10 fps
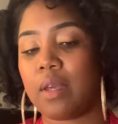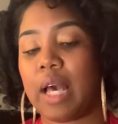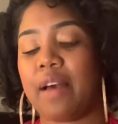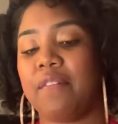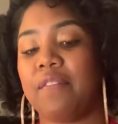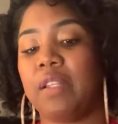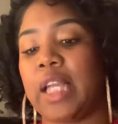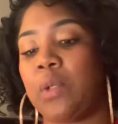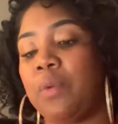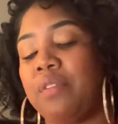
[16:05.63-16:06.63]
I feel
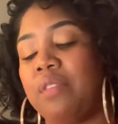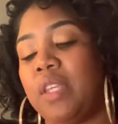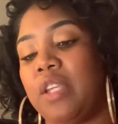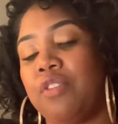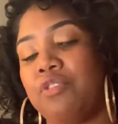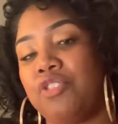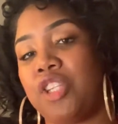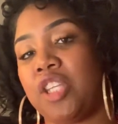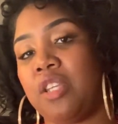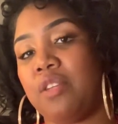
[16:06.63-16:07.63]
like with the
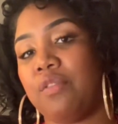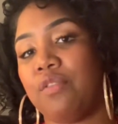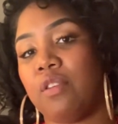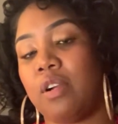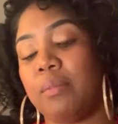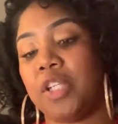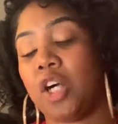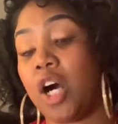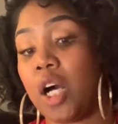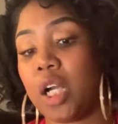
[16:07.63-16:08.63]
energy from the
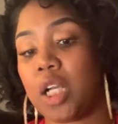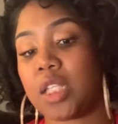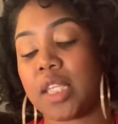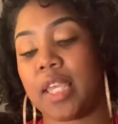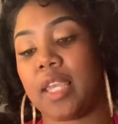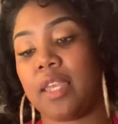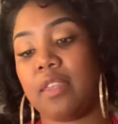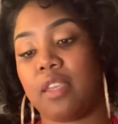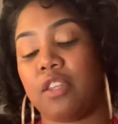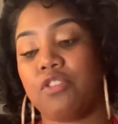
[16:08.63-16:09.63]
cards and
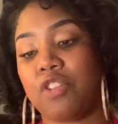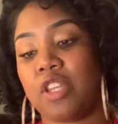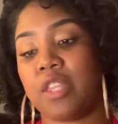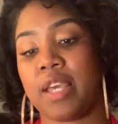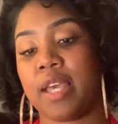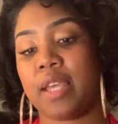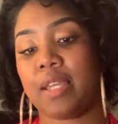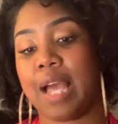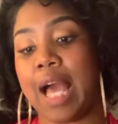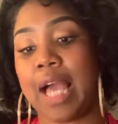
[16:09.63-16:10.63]
the energy that
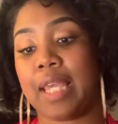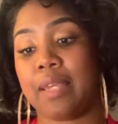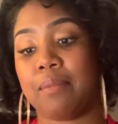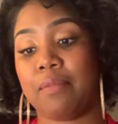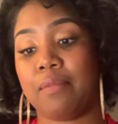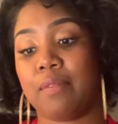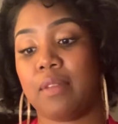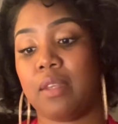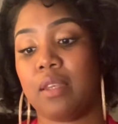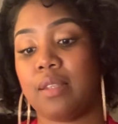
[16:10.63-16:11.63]
I am
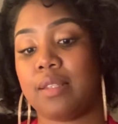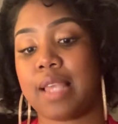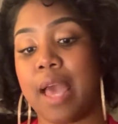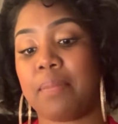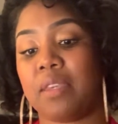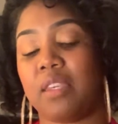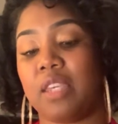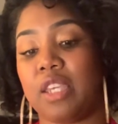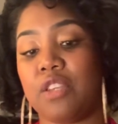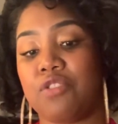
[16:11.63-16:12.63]
tapping
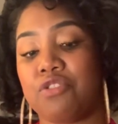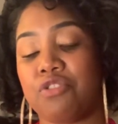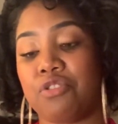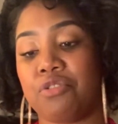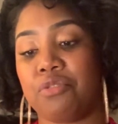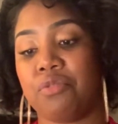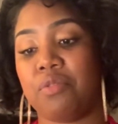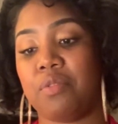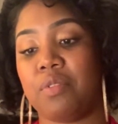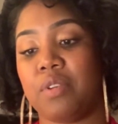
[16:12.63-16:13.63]

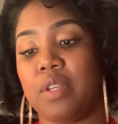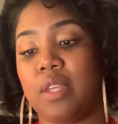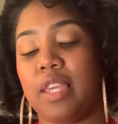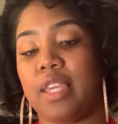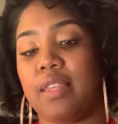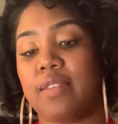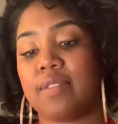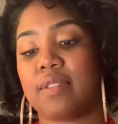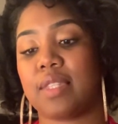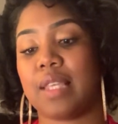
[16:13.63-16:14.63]
into, it's
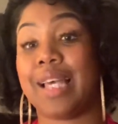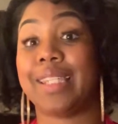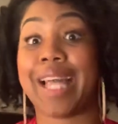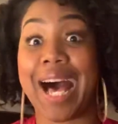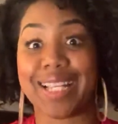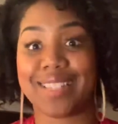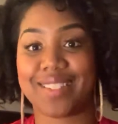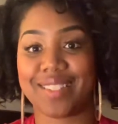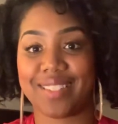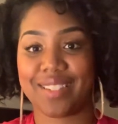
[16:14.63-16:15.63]
a lot,
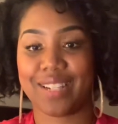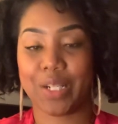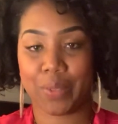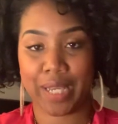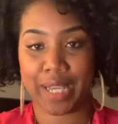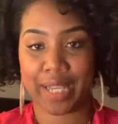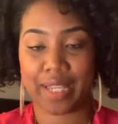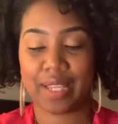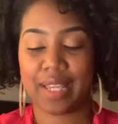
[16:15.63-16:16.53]
okay?